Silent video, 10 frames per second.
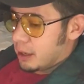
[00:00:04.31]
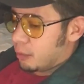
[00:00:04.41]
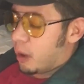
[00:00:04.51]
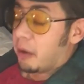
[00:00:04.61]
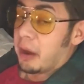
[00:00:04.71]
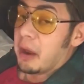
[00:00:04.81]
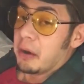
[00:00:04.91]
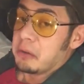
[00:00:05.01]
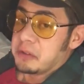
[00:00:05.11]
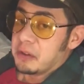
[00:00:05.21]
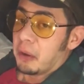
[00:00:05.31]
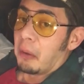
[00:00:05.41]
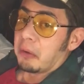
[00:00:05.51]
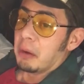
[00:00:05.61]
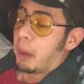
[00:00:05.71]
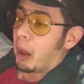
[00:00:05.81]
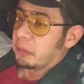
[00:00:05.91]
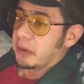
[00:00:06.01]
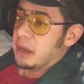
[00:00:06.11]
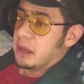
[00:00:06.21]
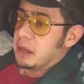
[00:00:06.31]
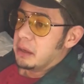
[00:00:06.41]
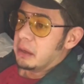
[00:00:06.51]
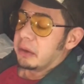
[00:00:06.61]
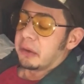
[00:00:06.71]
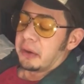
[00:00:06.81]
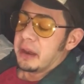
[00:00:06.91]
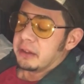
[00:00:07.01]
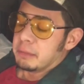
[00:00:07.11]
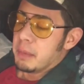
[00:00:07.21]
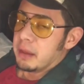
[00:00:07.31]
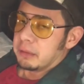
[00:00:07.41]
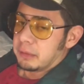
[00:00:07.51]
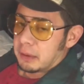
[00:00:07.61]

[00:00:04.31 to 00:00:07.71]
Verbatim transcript: We're here to talk about Christmas. Christmas!